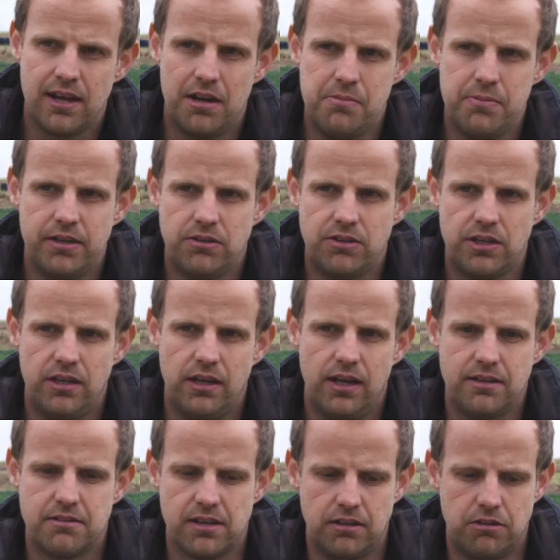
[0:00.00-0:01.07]
downy mildew
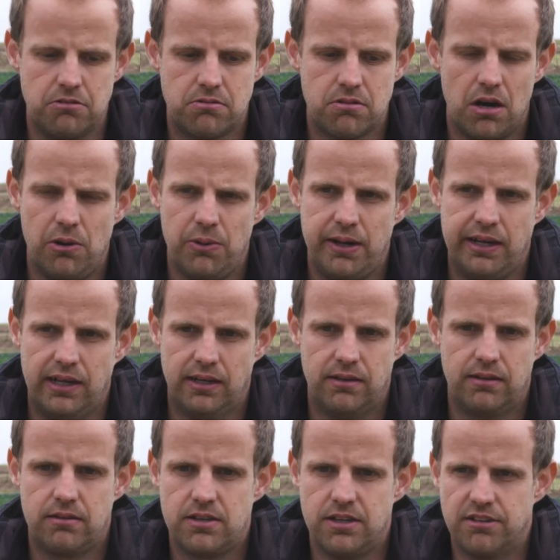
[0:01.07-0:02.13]
is a growing
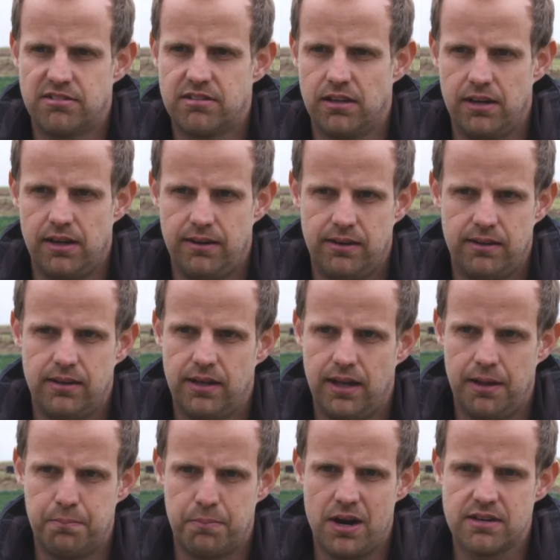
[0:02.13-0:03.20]
concern
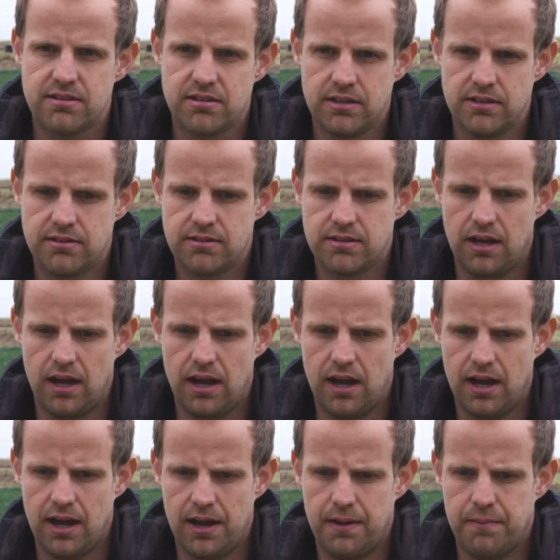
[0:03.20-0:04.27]
in brassicas,
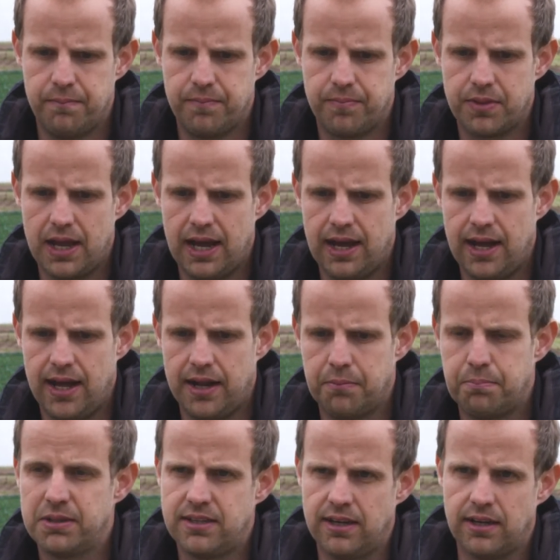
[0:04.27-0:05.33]
um,
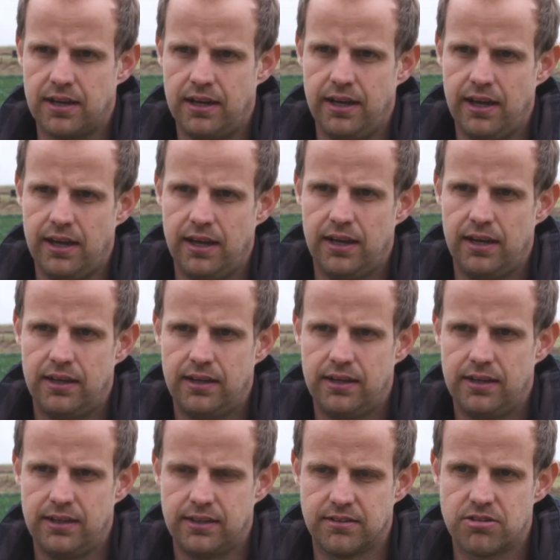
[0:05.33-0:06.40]
and particularly here
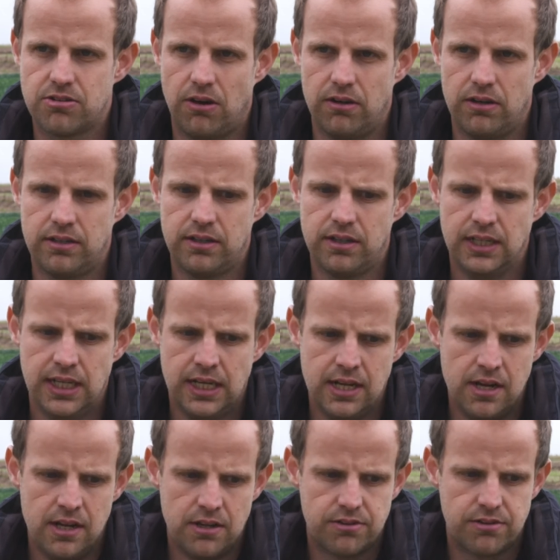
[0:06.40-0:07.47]
in Scotland.
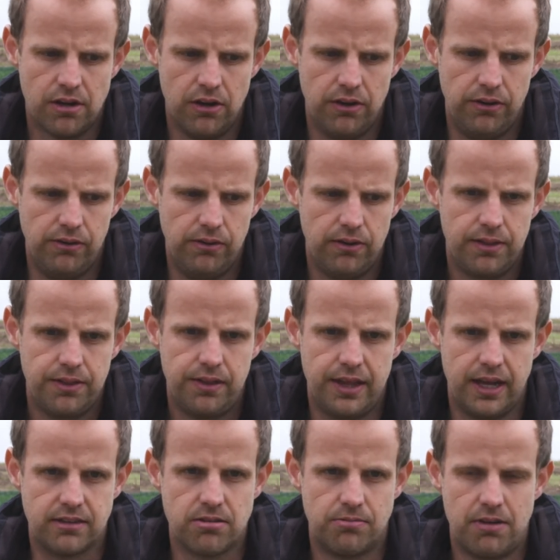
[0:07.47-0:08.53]
So
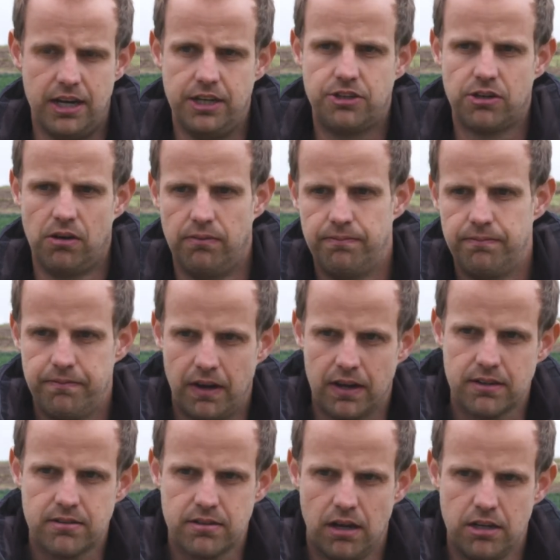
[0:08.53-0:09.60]
there's a range of
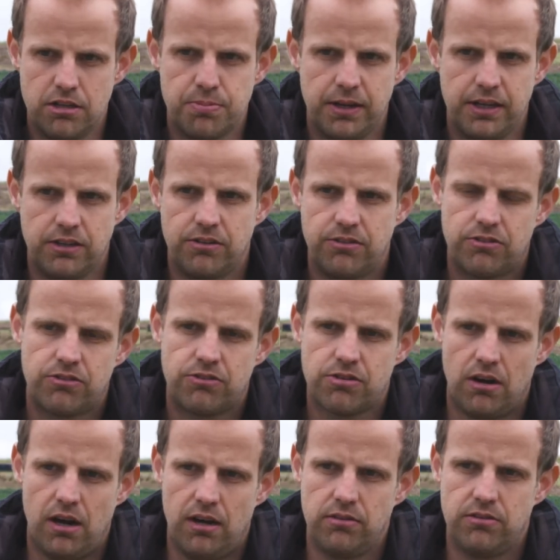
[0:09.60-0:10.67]
fungicides being
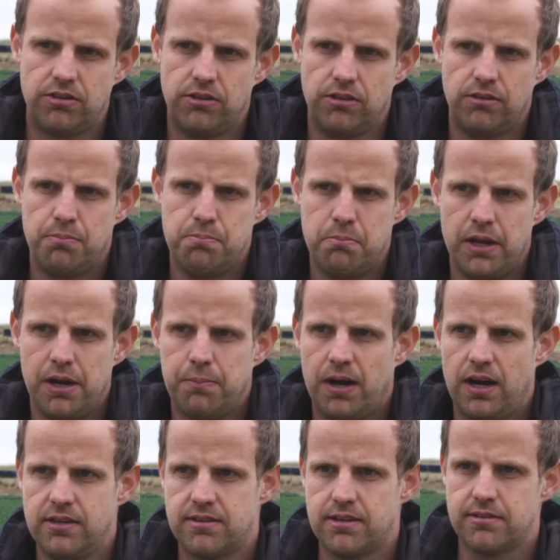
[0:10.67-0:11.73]
trialled to
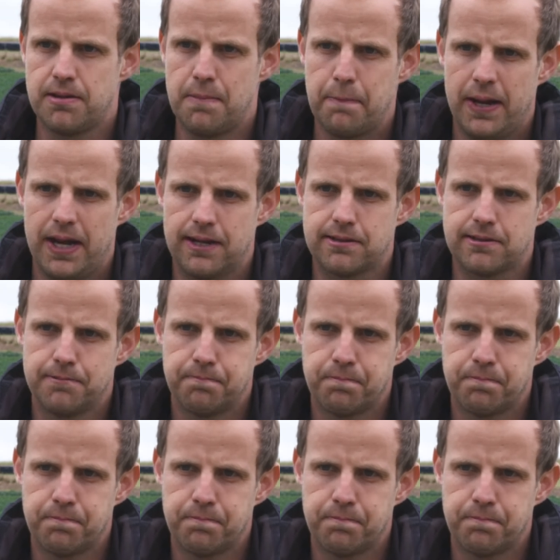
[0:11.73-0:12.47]
minimise its impact.